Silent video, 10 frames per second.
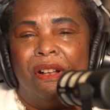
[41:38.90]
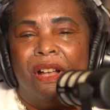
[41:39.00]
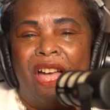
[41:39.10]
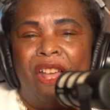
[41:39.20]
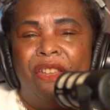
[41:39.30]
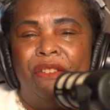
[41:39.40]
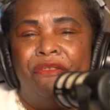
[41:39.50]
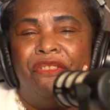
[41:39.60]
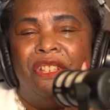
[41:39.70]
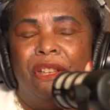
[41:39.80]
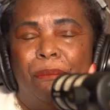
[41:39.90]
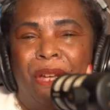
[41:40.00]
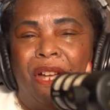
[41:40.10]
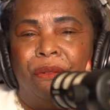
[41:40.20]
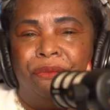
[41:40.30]
how do you feel
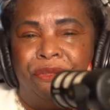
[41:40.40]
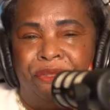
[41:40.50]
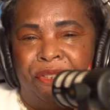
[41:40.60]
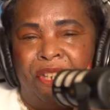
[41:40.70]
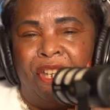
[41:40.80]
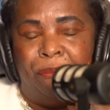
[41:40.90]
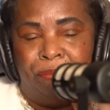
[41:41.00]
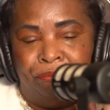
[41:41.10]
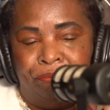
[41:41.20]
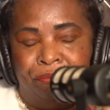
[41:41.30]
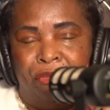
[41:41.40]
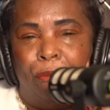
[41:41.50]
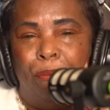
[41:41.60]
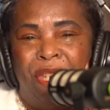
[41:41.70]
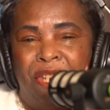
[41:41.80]
about the
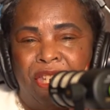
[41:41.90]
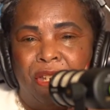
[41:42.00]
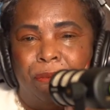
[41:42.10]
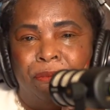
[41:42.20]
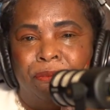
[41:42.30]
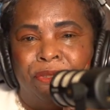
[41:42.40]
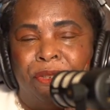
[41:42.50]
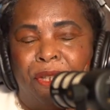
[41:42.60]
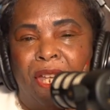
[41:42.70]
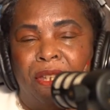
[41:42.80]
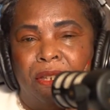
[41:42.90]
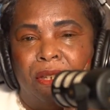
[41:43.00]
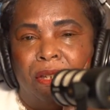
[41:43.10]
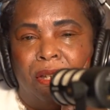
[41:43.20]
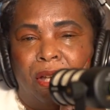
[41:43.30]
media today,
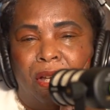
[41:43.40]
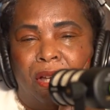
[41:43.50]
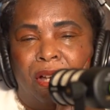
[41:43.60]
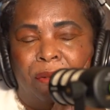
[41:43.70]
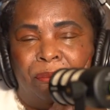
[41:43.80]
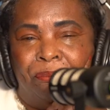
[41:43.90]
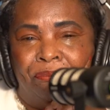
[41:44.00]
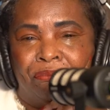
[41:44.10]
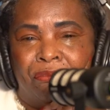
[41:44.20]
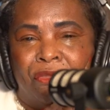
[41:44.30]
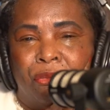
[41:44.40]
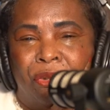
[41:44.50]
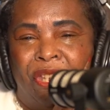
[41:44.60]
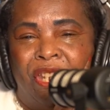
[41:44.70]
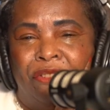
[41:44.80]
um,
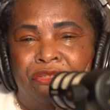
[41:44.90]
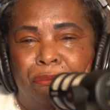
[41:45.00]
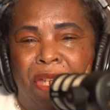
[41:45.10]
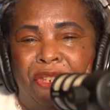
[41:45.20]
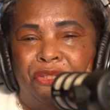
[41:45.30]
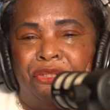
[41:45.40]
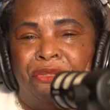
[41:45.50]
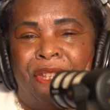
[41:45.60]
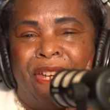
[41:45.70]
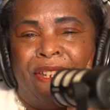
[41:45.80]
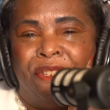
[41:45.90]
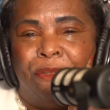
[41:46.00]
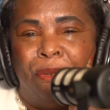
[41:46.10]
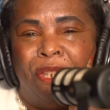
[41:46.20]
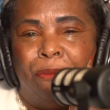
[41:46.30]
with the information that is
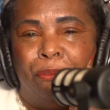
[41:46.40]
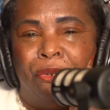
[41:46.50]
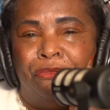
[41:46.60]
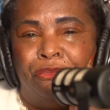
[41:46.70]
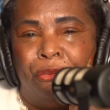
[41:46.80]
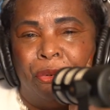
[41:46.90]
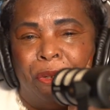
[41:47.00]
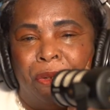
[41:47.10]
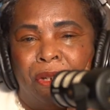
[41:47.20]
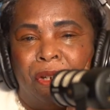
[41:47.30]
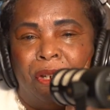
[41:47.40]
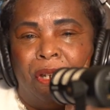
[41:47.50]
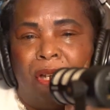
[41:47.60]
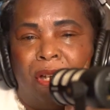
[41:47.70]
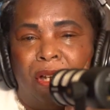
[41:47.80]
being put forth?
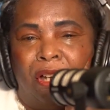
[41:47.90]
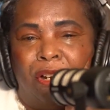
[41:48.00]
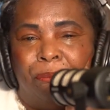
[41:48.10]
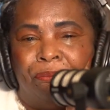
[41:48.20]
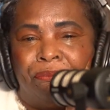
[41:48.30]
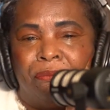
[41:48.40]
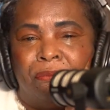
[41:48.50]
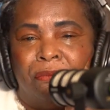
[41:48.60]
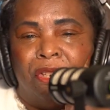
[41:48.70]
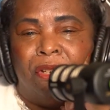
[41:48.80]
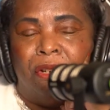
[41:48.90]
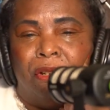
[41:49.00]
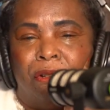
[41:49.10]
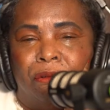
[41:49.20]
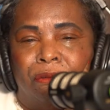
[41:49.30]
Um,
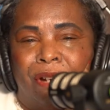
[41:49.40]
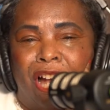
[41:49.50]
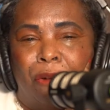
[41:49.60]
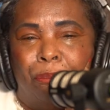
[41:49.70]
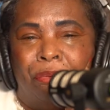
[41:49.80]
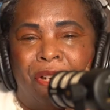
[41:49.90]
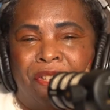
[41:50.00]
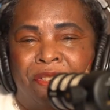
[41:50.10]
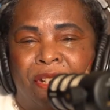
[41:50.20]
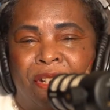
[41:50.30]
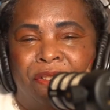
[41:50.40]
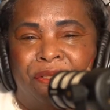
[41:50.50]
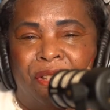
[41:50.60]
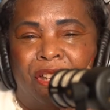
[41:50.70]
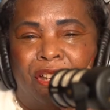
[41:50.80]
our president
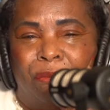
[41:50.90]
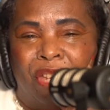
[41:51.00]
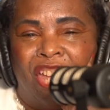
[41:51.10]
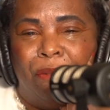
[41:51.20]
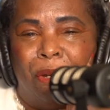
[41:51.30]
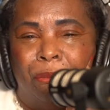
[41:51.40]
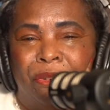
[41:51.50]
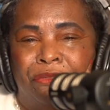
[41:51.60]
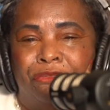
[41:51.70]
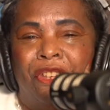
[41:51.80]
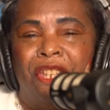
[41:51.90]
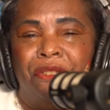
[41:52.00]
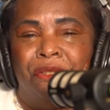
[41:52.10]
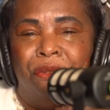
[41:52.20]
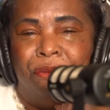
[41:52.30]
came up with fake
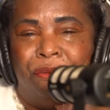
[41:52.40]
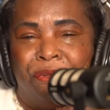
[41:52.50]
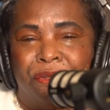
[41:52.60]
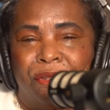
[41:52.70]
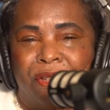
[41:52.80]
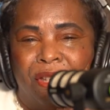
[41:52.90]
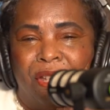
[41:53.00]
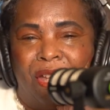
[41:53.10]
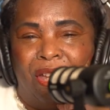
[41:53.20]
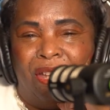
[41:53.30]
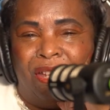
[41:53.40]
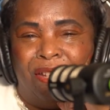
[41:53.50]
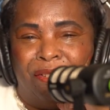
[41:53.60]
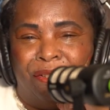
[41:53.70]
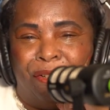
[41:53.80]
news,
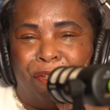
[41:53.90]
and